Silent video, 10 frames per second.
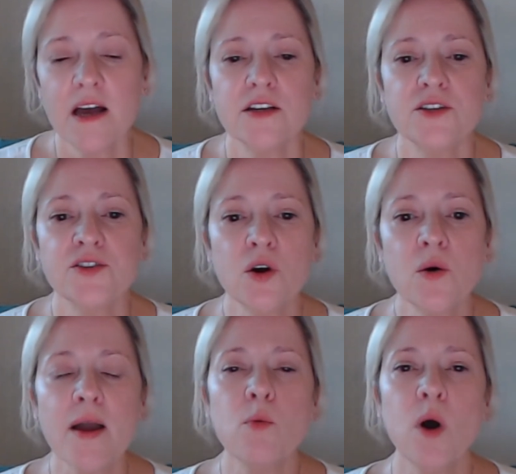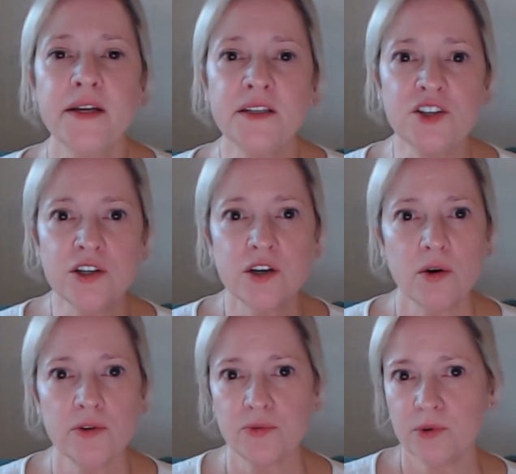So I wanted to
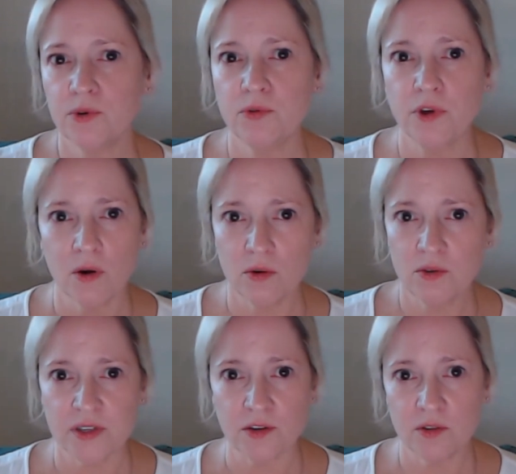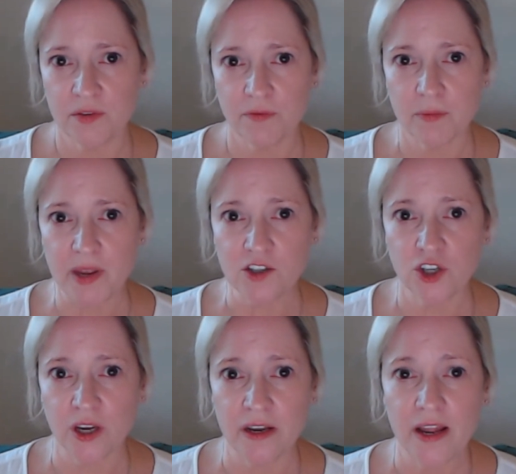go through those
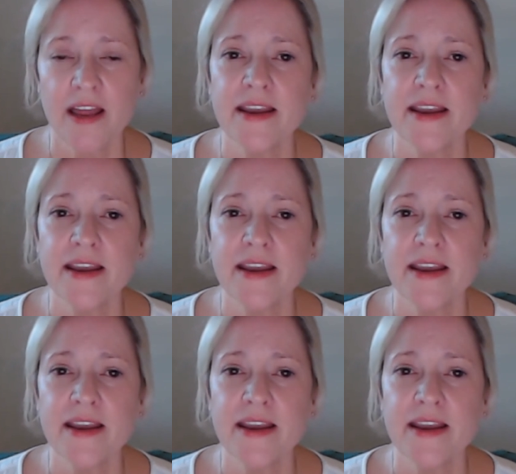information.